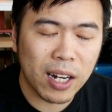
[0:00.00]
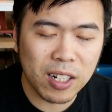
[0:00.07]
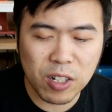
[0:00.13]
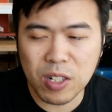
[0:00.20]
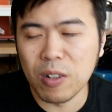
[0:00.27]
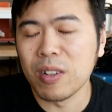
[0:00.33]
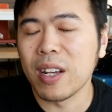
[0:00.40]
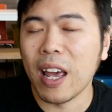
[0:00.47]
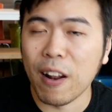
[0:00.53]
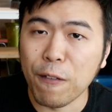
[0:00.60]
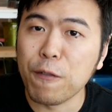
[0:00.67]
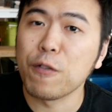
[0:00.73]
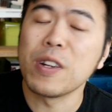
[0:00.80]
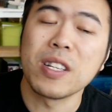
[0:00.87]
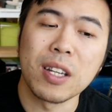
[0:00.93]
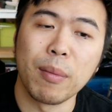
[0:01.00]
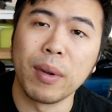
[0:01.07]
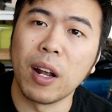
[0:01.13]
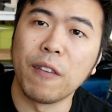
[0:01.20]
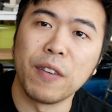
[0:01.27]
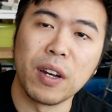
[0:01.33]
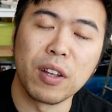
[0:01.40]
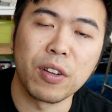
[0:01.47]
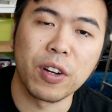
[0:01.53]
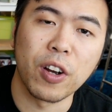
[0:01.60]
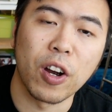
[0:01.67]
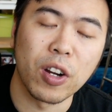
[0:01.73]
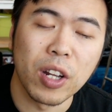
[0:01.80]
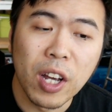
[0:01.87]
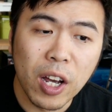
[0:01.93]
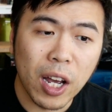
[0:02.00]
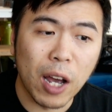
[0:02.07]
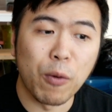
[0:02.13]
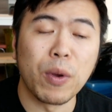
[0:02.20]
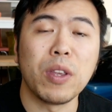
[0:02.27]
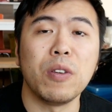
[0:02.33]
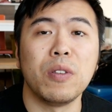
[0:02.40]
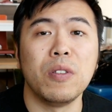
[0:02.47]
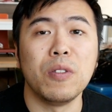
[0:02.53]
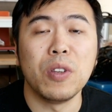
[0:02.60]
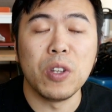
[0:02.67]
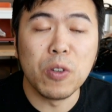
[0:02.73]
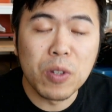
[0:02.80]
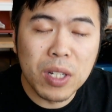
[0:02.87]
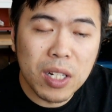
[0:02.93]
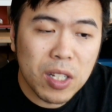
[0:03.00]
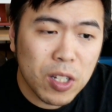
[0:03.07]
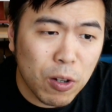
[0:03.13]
And you still get a free summon of another card uh, when you do use it.